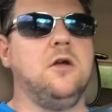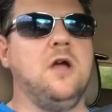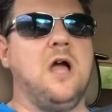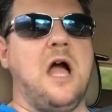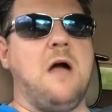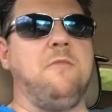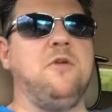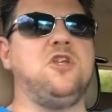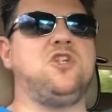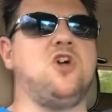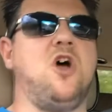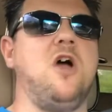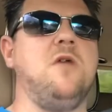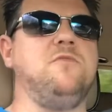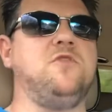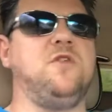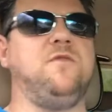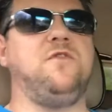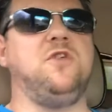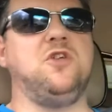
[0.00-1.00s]
How many
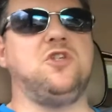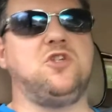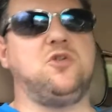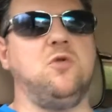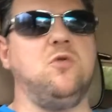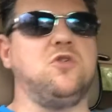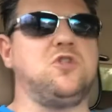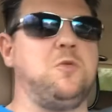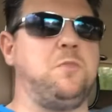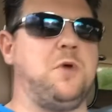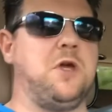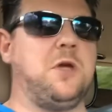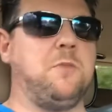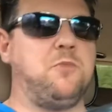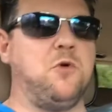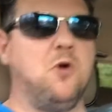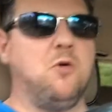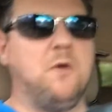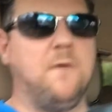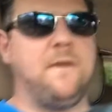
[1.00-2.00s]
times have you talked to
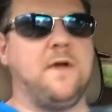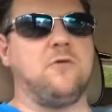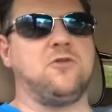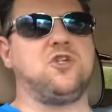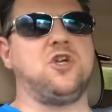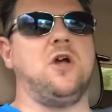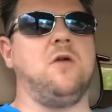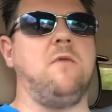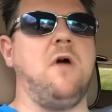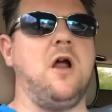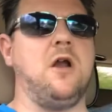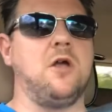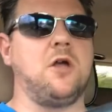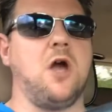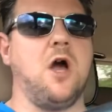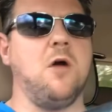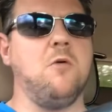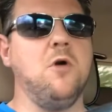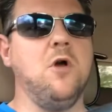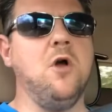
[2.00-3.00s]
people and they'll turn around and
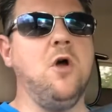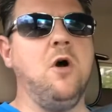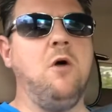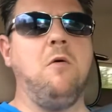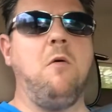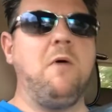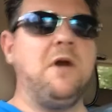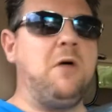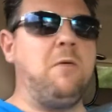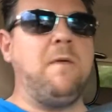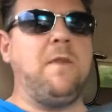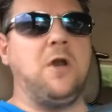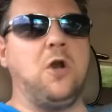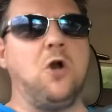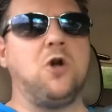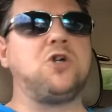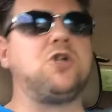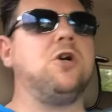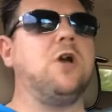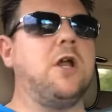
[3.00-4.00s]
go, well, when I win the
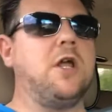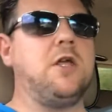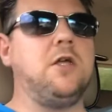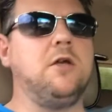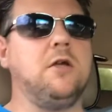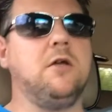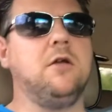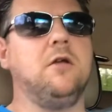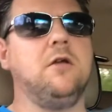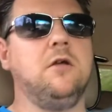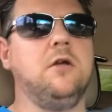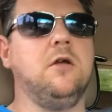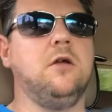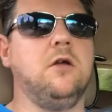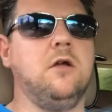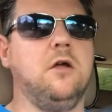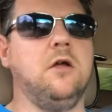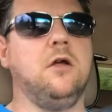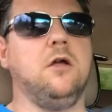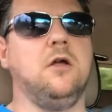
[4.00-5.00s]
lottery,
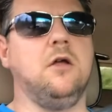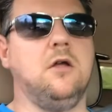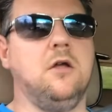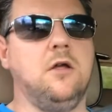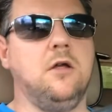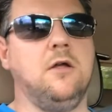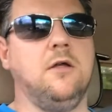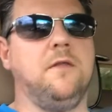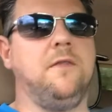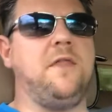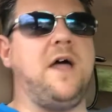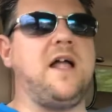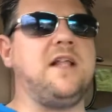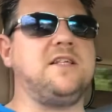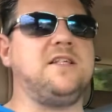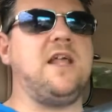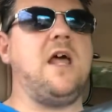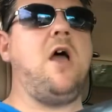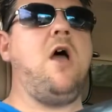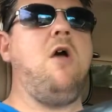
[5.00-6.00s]

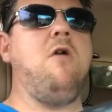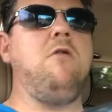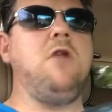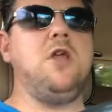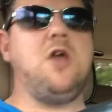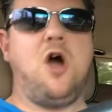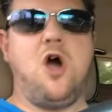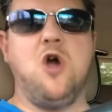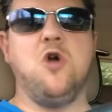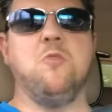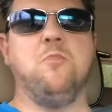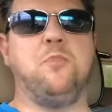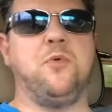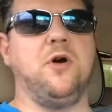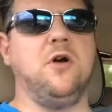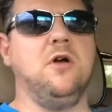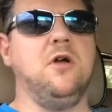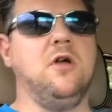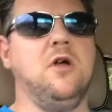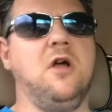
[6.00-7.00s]
that's their only hope
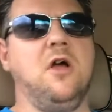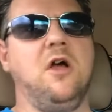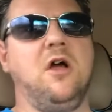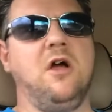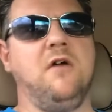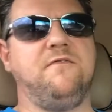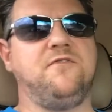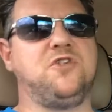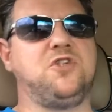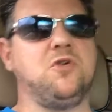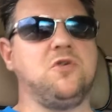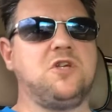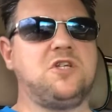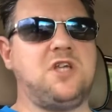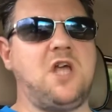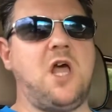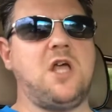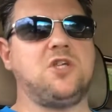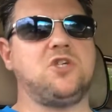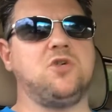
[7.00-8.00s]
of
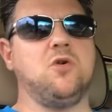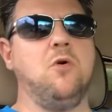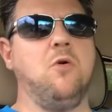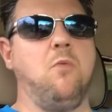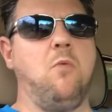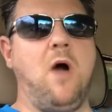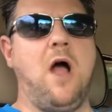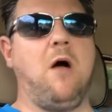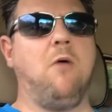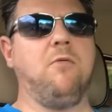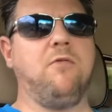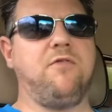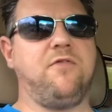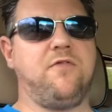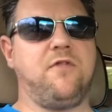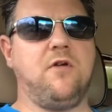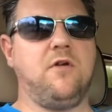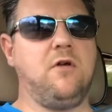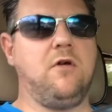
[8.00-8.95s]
success or wealth.